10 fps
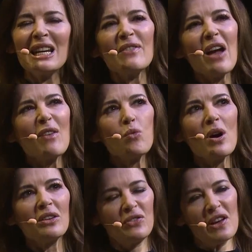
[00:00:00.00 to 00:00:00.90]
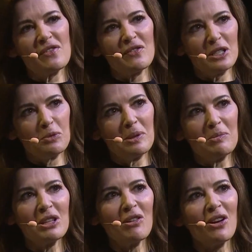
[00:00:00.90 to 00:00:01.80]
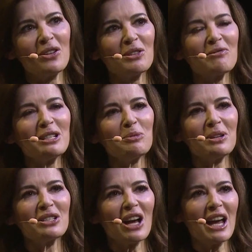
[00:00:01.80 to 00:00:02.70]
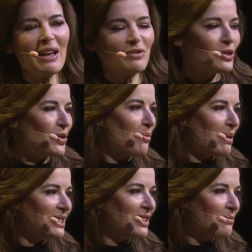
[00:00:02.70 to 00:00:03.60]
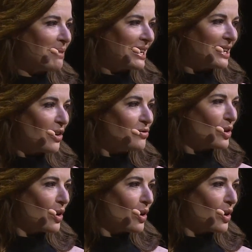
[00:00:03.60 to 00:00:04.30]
Well, I never have one favourite recipe, but there are the recipes that I have to stop myself making over